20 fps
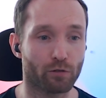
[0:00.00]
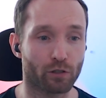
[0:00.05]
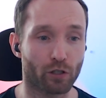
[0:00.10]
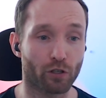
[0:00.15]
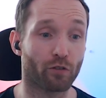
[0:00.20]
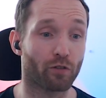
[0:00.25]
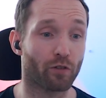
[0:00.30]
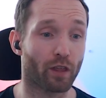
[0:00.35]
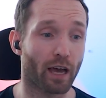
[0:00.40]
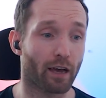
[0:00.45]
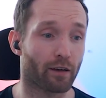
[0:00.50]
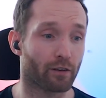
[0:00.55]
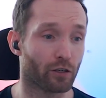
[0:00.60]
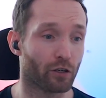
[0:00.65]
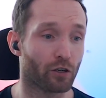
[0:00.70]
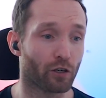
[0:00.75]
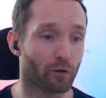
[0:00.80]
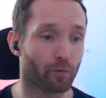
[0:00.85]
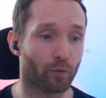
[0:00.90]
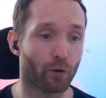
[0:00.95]
So there you
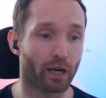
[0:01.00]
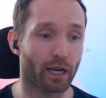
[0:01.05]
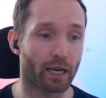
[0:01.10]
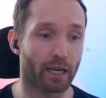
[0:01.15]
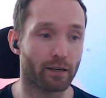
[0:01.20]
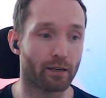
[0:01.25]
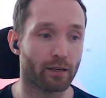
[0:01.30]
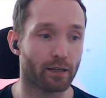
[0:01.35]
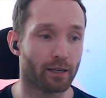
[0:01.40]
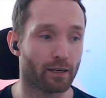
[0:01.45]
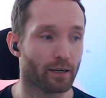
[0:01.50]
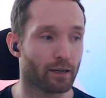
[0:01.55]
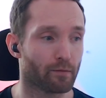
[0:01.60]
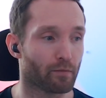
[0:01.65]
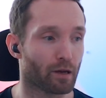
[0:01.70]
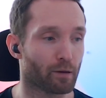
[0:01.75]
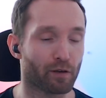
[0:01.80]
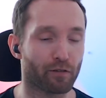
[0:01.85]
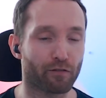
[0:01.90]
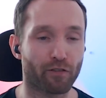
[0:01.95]
could put in
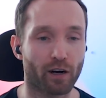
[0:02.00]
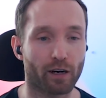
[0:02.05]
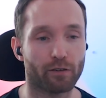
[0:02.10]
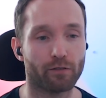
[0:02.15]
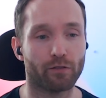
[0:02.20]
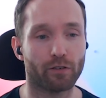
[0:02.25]
maybe 5